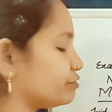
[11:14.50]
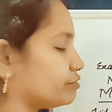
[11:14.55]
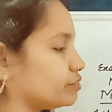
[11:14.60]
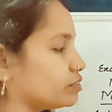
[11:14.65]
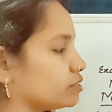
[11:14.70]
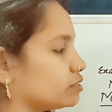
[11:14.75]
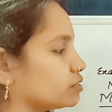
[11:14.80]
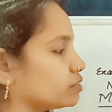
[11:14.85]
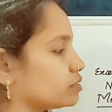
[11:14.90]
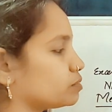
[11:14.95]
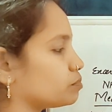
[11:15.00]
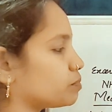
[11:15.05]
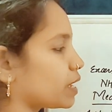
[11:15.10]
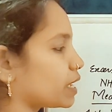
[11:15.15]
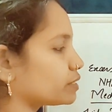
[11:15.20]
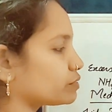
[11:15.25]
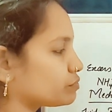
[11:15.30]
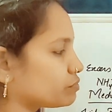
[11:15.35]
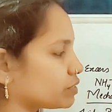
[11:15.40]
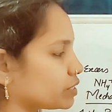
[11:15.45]
first
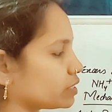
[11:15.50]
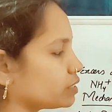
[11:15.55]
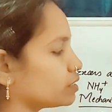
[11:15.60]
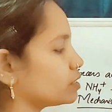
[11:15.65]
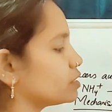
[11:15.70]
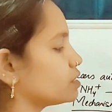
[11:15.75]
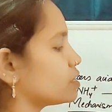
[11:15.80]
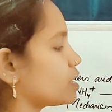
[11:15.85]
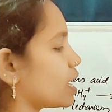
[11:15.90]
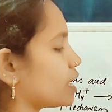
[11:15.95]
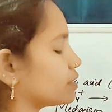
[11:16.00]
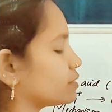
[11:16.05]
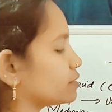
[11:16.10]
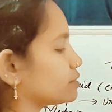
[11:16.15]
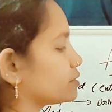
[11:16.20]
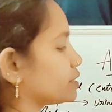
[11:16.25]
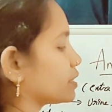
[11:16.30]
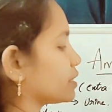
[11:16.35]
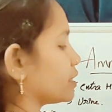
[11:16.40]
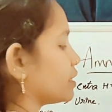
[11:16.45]
pathway and
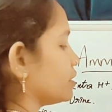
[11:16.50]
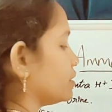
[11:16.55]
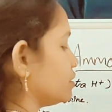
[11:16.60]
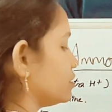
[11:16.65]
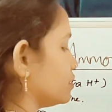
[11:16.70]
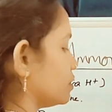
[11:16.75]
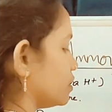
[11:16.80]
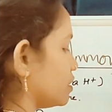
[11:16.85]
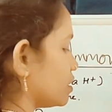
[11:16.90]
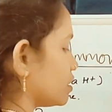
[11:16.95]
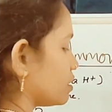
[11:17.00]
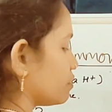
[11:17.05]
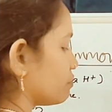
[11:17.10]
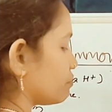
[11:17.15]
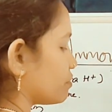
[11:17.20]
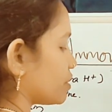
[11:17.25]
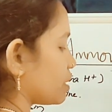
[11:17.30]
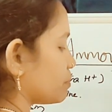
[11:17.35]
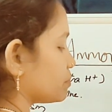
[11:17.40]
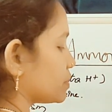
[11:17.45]
the second
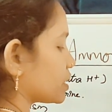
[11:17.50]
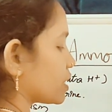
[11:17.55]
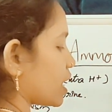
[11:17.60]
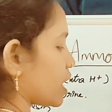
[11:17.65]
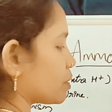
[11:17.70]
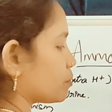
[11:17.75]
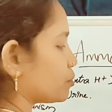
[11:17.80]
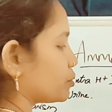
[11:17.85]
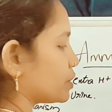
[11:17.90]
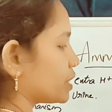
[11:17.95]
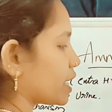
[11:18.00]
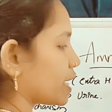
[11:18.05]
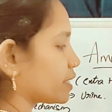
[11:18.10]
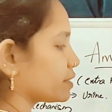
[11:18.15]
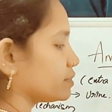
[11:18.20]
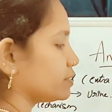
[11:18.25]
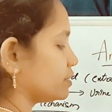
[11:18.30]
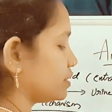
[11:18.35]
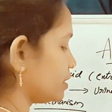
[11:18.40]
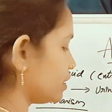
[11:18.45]
from the carbon
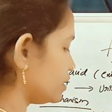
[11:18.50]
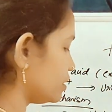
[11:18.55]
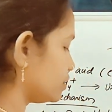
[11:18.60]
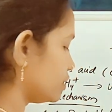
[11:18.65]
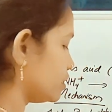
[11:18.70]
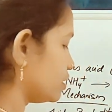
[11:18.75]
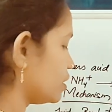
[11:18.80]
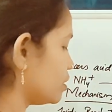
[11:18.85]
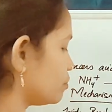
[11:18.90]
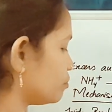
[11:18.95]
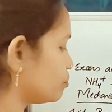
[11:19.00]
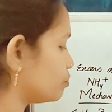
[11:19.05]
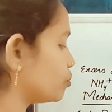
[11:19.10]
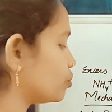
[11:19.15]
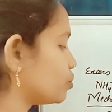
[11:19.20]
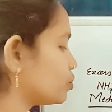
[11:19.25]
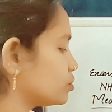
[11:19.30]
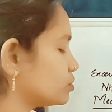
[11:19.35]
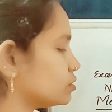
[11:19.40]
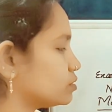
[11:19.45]
dioxide,
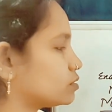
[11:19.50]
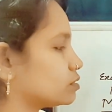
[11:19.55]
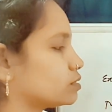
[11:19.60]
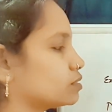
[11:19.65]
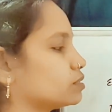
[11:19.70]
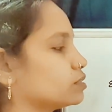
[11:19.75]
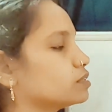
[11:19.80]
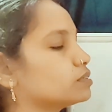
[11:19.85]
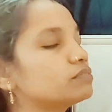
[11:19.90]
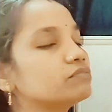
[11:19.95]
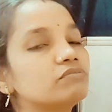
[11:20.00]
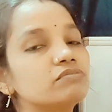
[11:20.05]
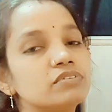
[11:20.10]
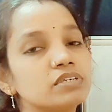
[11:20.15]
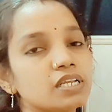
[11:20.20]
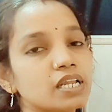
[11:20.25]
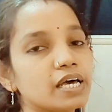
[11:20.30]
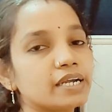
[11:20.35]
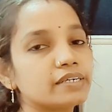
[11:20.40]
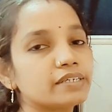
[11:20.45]
both
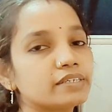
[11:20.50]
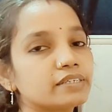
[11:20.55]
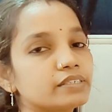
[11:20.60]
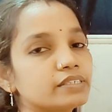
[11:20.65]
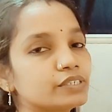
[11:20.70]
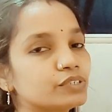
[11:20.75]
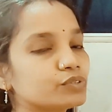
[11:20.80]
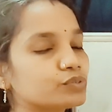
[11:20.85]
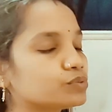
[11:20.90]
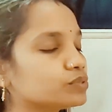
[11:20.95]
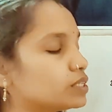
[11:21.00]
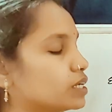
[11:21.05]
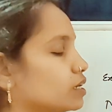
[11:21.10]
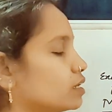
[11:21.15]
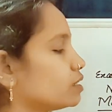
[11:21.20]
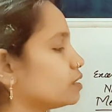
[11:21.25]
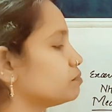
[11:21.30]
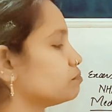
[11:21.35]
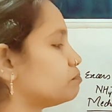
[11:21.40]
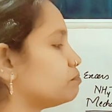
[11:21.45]
will enter into
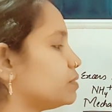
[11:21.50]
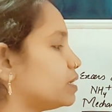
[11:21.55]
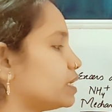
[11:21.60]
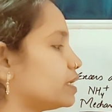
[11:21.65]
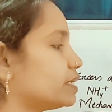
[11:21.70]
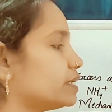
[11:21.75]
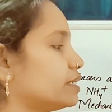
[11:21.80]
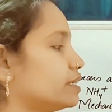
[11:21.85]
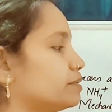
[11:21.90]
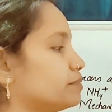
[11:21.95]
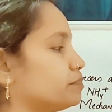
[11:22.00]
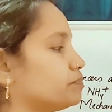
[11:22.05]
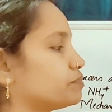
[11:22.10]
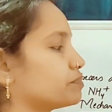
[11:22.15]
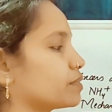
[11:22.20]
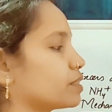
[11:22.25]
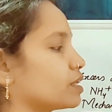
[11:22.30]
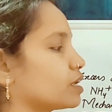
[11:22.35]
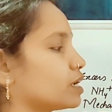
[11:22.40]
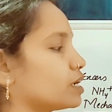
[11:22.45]
the blood
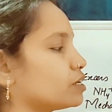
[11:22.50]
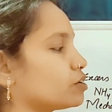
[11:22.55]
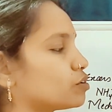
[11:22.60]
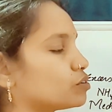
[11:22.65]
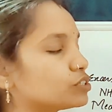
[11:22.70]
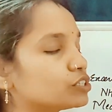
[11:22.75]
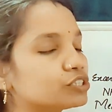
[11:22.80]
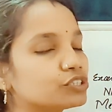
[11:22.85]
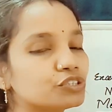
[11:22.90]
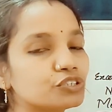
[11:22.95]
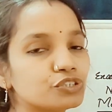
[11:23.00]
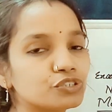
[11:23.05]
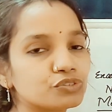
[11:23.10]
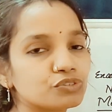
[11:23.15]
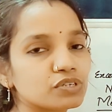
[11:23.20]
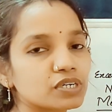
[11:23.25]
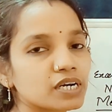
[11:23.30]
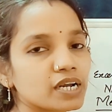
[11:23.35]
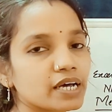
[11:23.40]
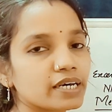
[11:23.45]
in order to
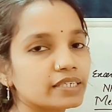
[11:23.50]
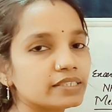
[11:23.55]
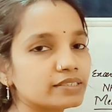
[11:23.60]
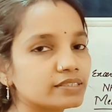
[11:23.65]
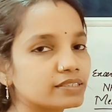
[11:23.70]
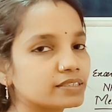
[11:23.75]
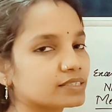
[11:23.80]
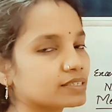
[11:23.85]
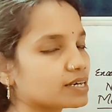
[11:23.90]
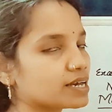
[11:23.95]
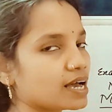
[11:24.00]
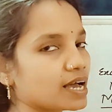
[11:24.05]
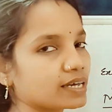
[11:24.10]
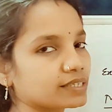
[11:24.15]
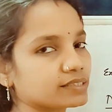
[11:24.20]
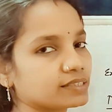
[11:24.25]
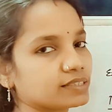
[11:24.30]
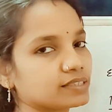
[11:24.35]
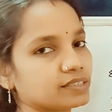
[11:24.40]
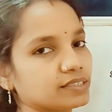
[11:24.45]
neutralize
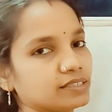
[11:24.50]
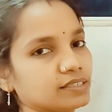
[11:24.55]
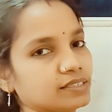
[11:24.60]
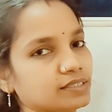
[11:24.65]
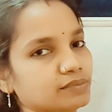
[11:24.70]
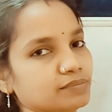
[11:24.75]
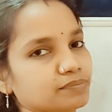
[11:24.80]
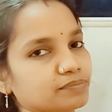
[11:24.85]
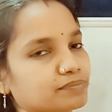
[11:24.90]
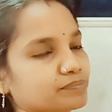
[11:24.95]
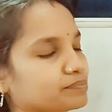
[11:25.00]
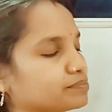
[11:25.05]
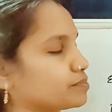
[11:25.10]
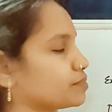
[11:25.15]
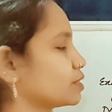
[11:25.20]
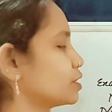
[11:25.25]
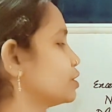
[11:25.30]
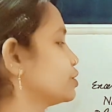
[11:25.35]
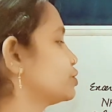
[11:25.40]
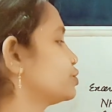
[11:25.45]
acidity.
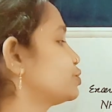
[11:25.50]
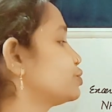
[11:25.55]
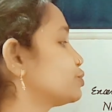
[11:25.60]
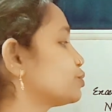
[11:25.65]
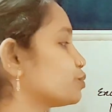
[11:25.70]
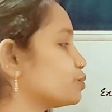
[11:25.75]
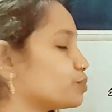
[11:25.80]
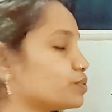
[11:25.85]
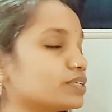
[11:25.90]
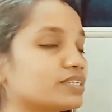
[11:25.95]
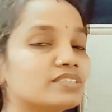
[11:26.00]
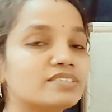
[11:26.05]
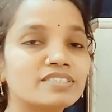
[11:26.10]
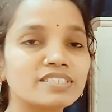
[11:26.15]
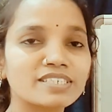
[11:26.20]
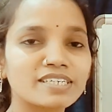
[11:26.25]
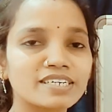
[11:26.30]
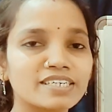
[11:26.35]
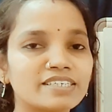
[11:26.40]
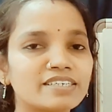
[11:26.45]
So
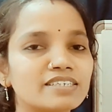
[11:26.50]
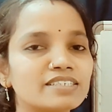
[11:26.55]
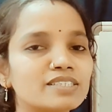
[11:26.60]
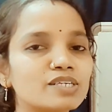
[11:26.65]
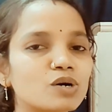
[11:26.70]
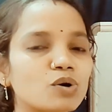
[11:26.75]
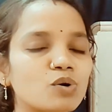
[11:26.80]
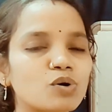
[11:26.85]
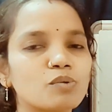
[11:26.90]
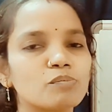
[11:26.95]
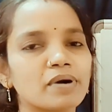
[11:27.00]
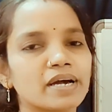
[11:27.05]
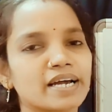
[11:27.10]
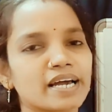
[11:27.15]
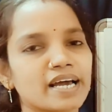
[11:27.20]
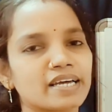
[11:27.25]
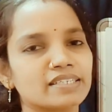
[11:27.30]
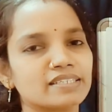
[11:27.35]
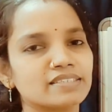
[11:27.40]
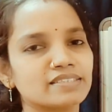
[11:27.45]
is it clear, the whole
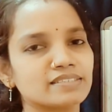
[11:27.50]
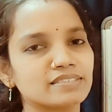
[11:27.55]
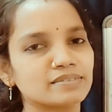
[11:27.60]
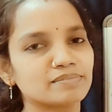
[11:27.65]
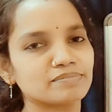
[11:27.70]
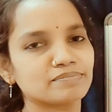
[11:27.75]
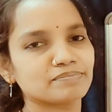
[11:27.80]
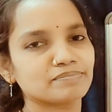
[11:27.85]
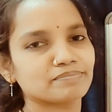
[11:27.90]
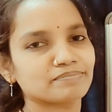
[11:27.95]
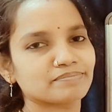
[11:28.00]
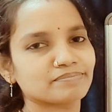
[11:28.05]
mechanism?